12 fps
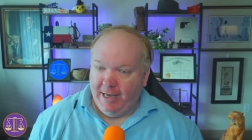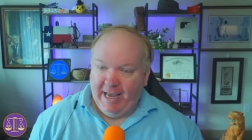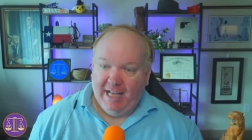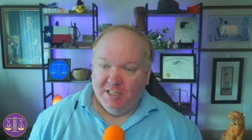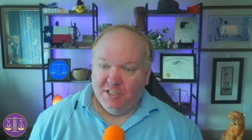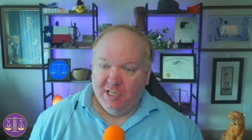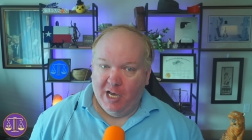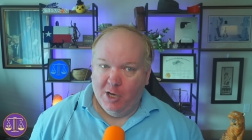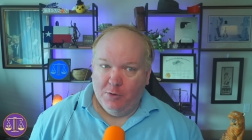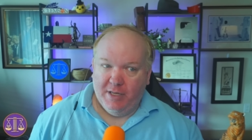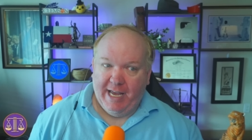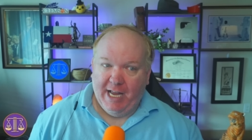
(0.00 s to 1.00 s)
And
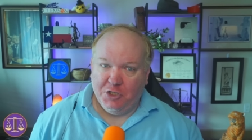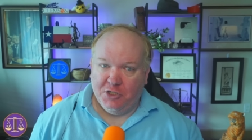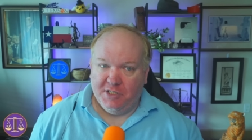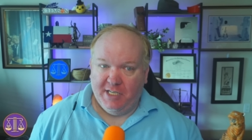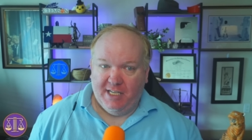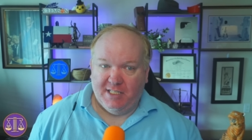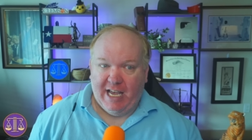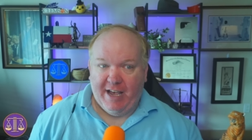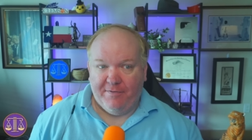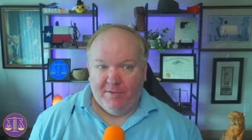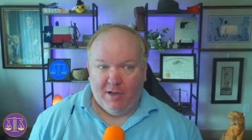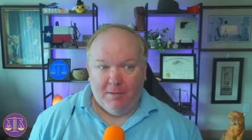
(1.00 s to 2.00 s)
so the agencies
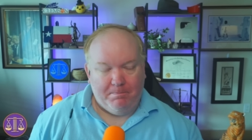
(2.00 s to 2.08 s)
have